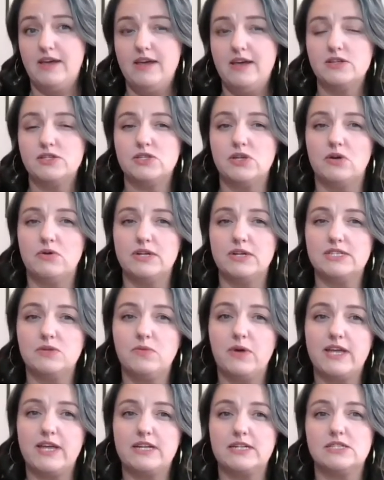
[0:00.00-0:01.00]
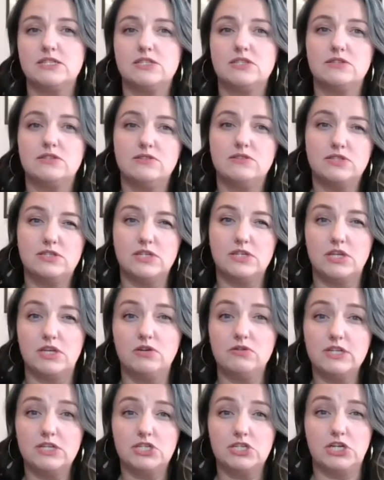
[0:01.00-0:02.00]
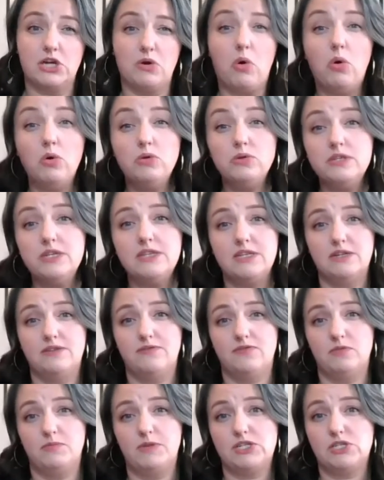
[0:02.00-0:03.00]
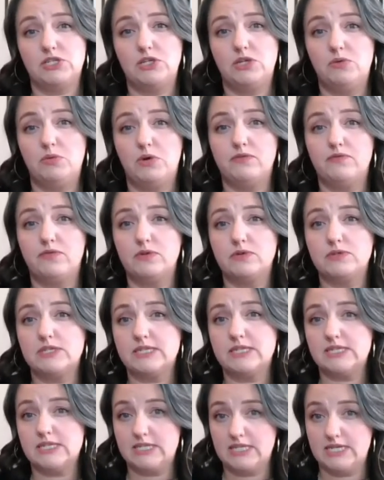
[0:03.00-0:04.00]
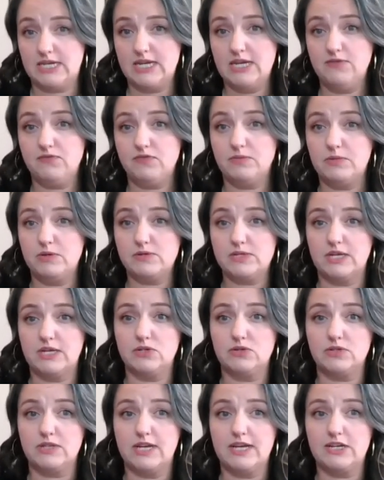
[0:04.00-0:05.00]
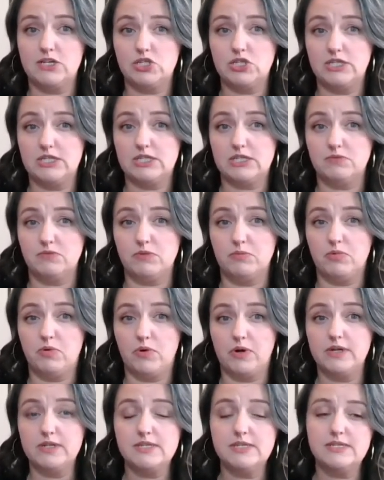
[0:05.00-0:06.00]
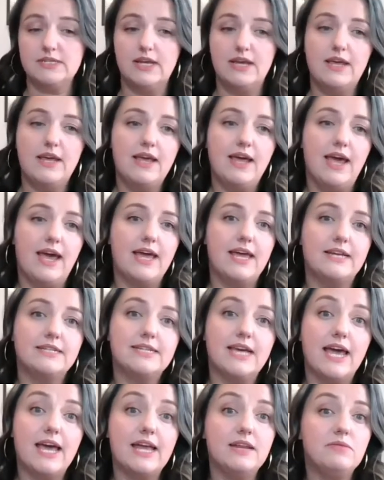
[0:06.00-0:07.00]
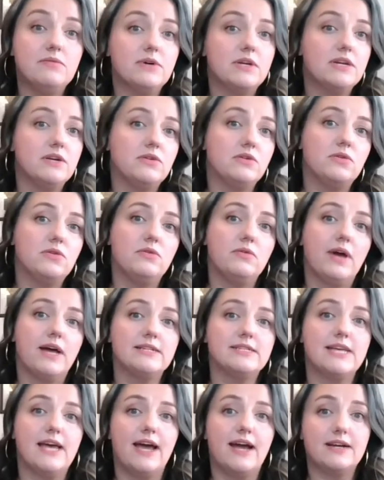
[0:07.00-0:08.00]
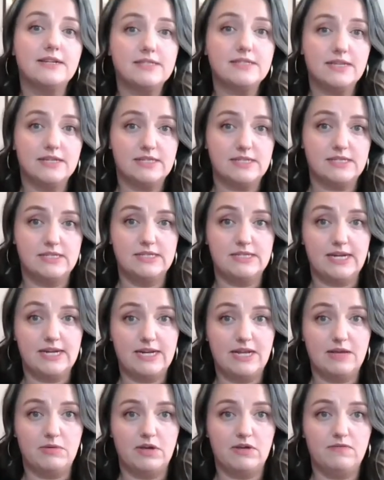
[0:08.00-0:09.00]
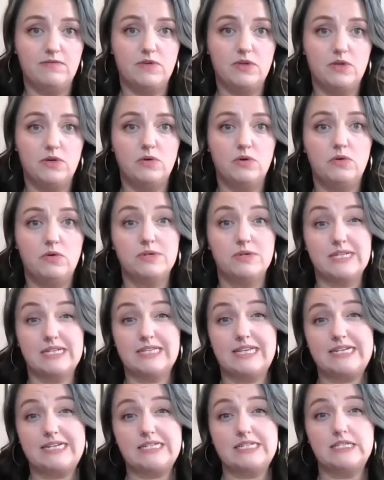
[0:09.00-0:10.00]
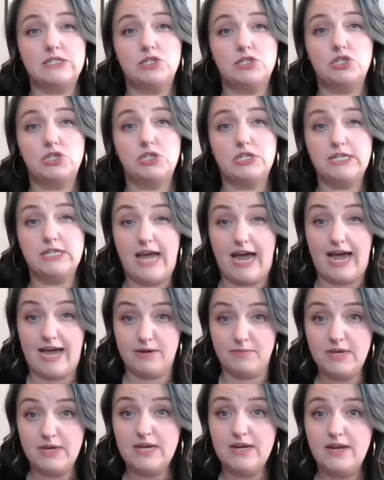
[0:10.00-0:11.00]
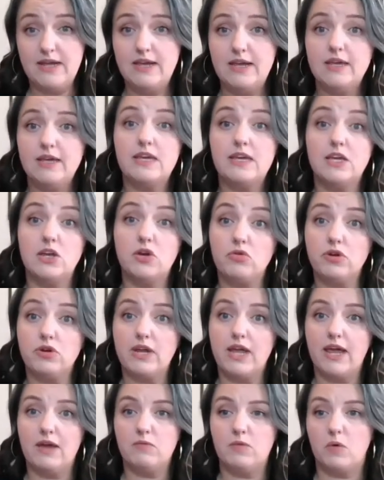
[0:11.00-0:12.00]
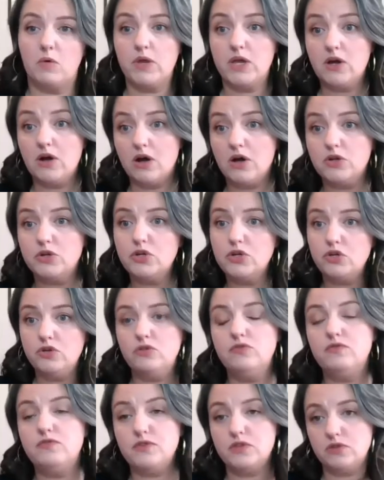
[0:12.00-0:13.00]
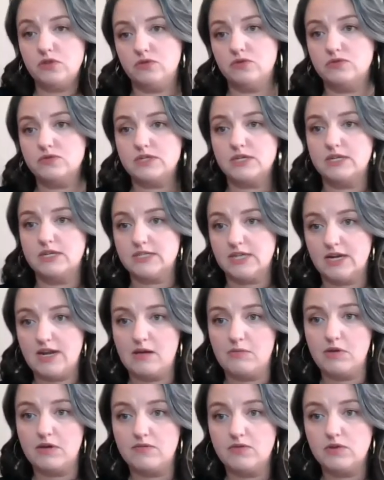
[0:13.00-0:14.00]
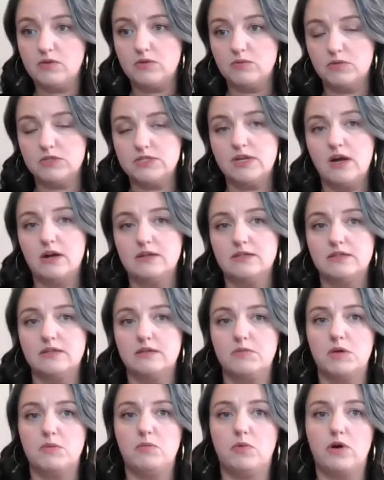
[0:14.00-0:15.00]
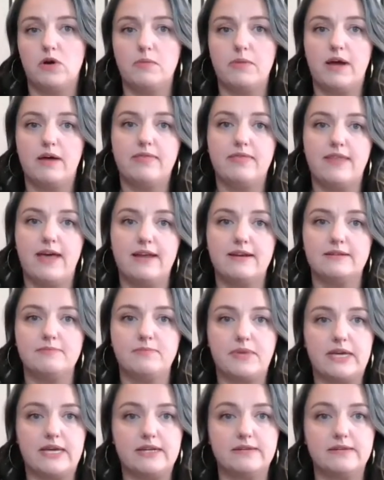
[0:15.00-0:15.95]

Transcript: So it's a way to s- securely share only the information you want folks to see from those underlying sheets and reports. And anyone who has access to Dynamic View who is a licensed sheet admin can create what we call new views in Dynamic View. And we'll talk a little bit more about that in a bit.